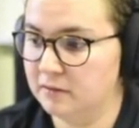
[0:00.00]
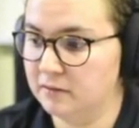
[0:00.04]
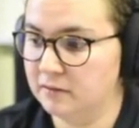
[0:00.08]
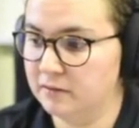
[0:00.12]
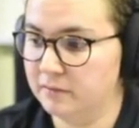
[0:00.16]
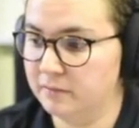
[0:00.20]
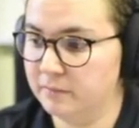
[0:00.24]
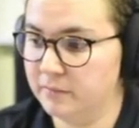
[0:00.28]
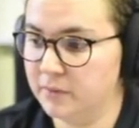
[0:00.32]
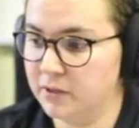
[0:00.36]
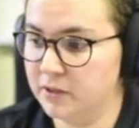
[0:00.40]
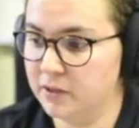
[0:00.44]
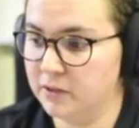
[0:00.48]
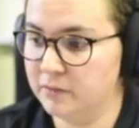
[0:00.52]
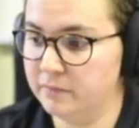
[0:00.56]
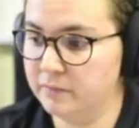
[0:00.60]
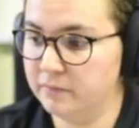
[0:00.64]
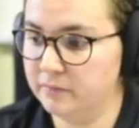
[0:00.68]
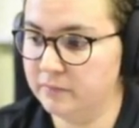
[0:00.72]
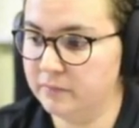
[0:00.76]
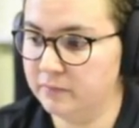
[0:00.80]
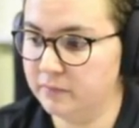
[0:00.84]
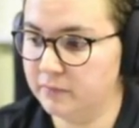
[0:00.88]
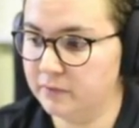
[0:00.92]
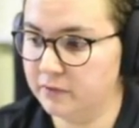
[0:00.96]
Boom.
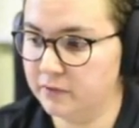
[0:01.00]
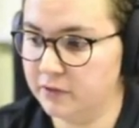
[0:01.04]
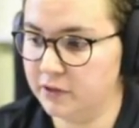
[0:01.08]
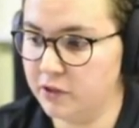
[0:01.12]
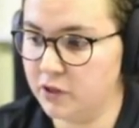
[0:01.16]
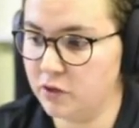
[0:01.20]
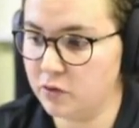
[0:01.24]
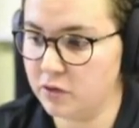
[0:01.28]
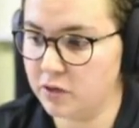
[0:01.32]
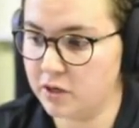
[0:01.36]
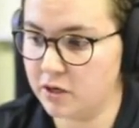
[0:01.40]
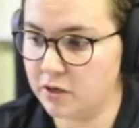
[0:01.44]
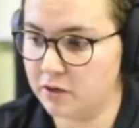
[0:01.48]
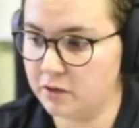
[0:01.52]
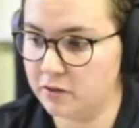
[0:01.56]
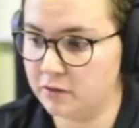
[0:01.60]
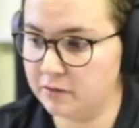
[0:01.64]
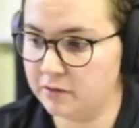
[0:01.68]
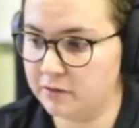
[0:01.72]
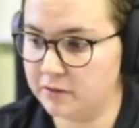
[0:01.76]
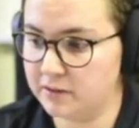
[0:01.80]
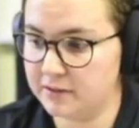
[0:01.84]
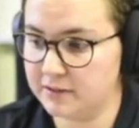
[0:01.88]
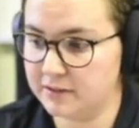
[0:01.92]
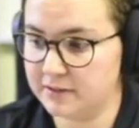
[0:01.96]
New
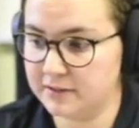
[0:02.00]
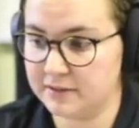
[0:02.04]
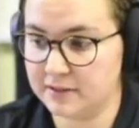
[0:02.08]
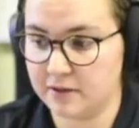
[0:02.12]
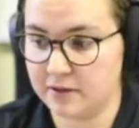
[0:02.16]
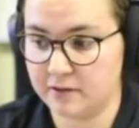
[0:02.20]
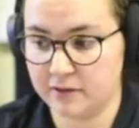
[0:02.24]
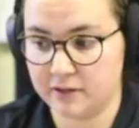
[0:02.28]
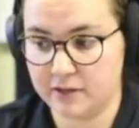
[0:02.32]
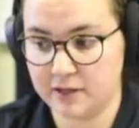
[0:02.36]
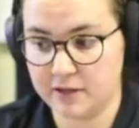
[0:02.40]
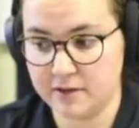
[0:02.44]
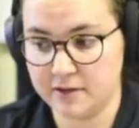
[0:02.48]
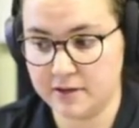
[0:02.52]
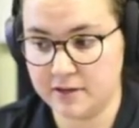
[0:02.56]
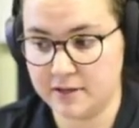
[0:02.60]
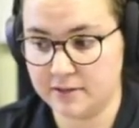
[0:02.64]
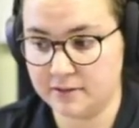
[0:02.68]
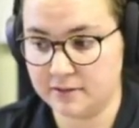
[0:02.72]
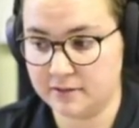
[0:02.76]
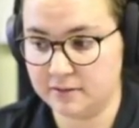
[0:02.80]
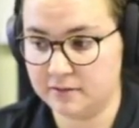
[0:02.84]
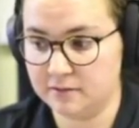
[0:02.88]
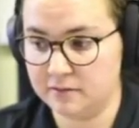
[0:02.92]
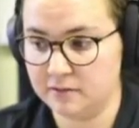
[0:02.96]
code. This is now the
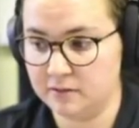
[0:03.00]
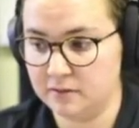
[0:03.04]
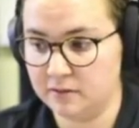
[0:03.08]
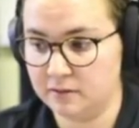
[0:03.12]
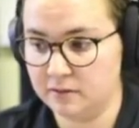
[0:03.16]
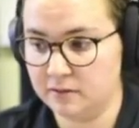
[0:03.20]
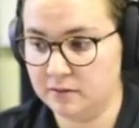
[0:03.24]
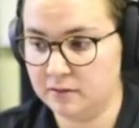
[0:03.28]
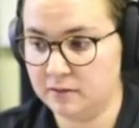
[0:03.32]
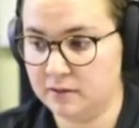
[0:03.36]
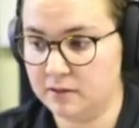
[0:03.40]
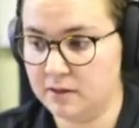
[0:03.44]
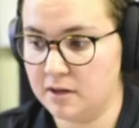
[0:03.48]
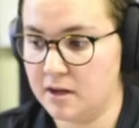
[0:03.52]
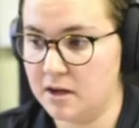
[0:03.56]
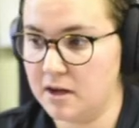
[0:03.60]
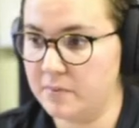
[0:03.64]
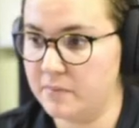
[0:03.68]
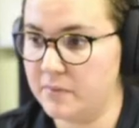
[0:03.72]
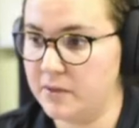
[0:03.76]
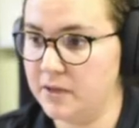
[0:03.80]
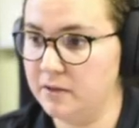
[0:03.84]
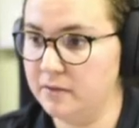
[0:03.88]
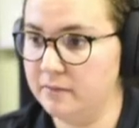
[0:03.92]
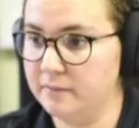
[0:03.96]
clarinets. Copy.